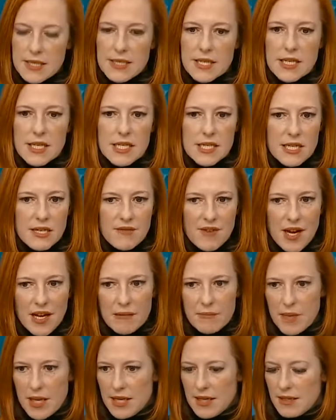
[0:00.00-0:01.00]
CDC
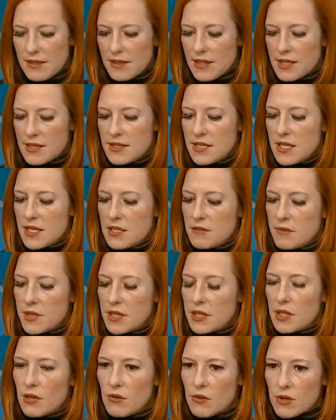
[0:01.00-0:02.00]
recommended
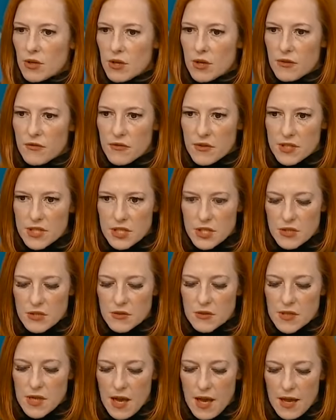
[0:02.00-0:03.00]
continuing the order for
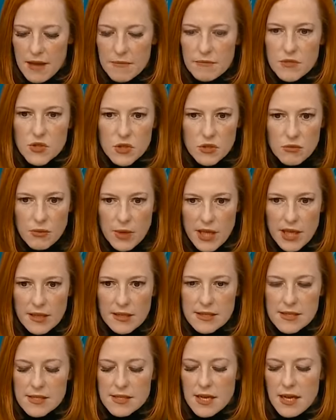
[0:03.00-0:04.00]
additional time, two
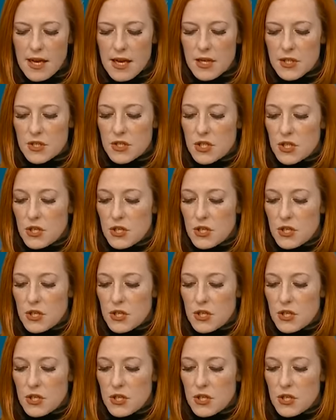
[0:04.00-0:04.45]
weeks, uh,